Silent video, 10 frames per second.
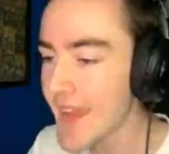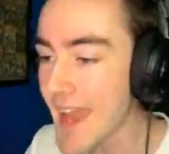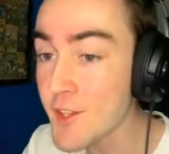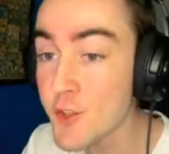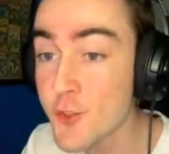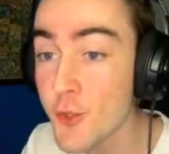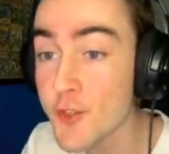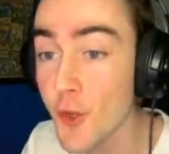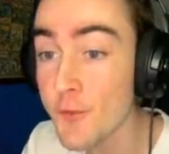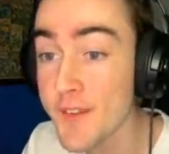And this dude
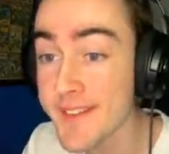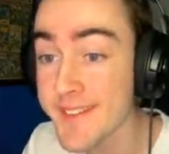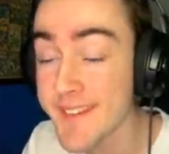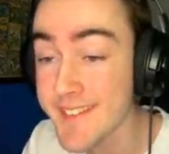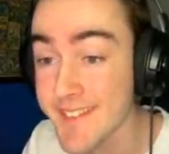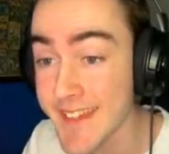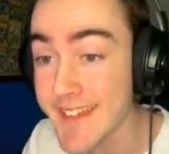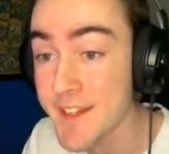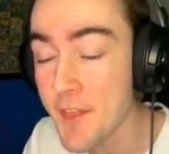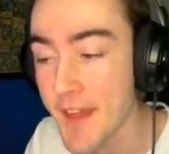is over
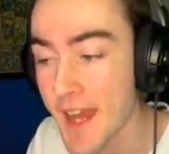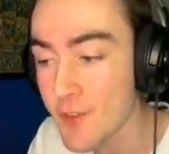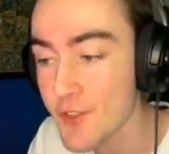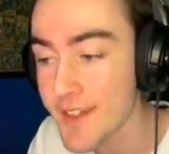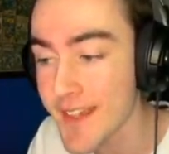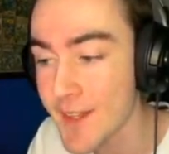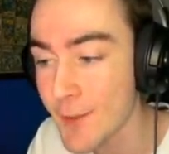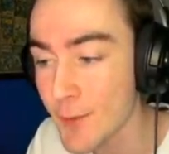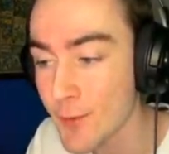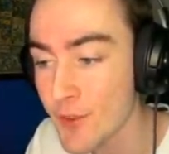sixteen thousand
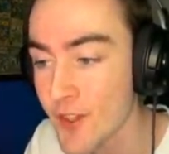kills,